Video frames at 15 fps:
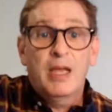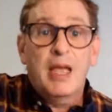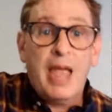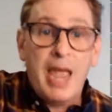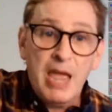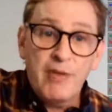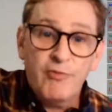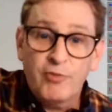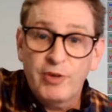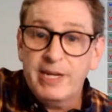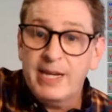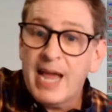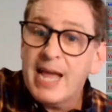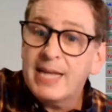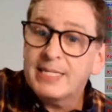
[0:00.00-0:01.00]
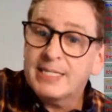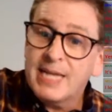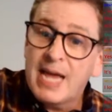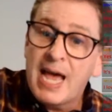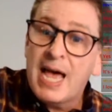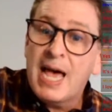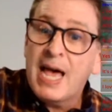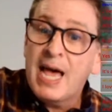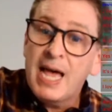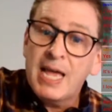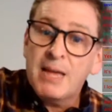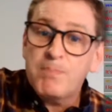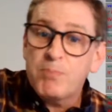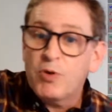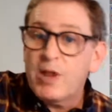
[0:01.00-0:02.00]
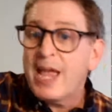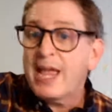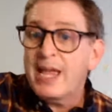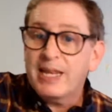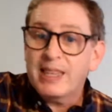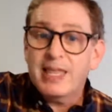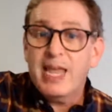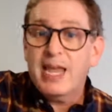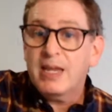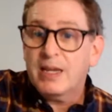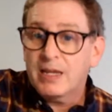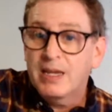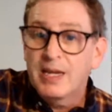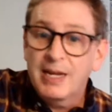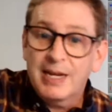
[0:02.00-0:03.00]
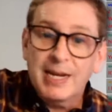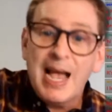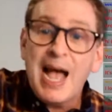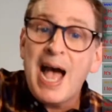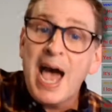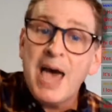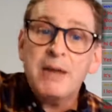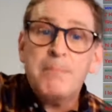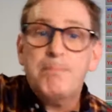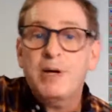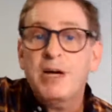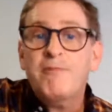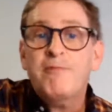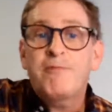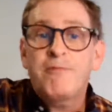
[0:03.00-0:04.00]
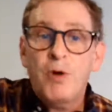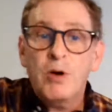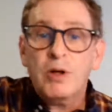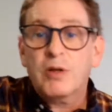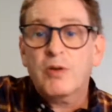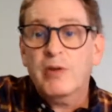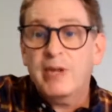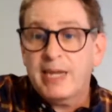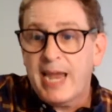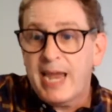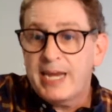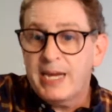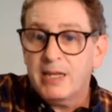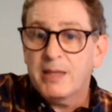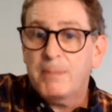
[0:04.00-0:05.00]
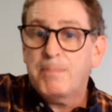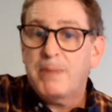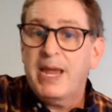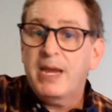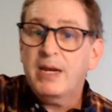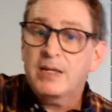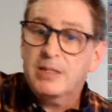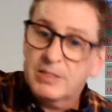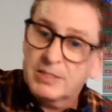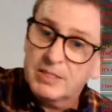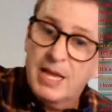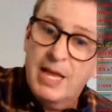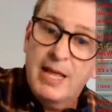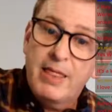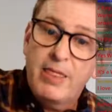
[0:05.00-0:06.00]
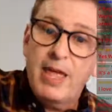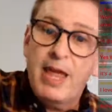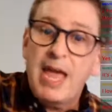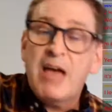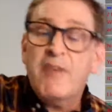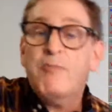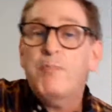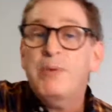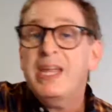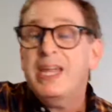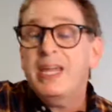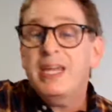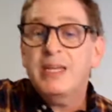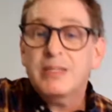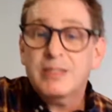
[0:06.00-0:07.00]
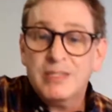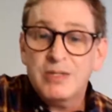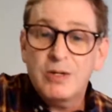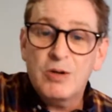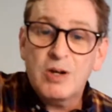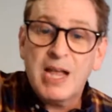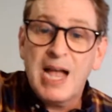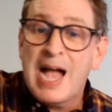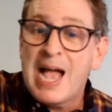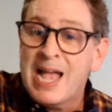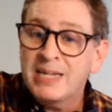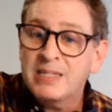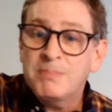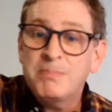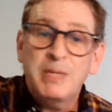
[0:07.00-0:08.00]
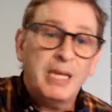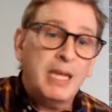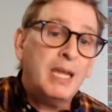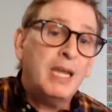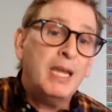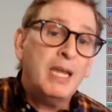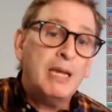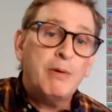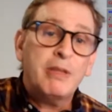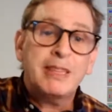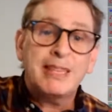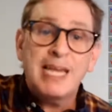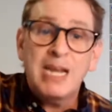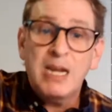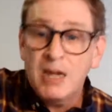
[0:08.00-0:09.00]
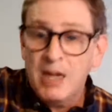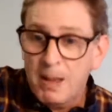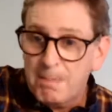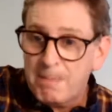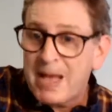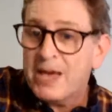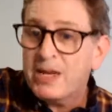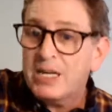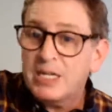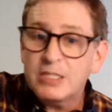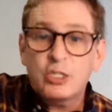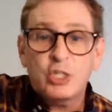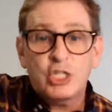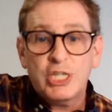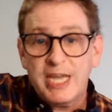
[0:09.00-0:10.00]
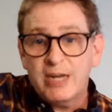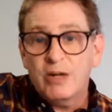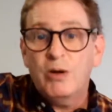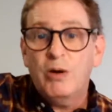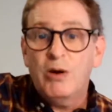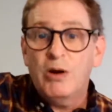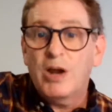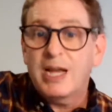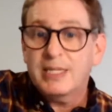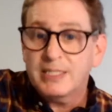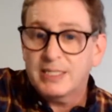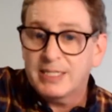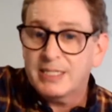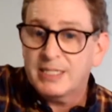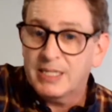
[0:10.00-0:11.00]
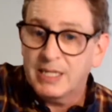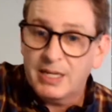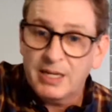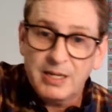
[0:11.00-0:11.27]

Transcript: Every night I pray and thank God above for creating the banks. They have been so kind to me with their boundless generosity.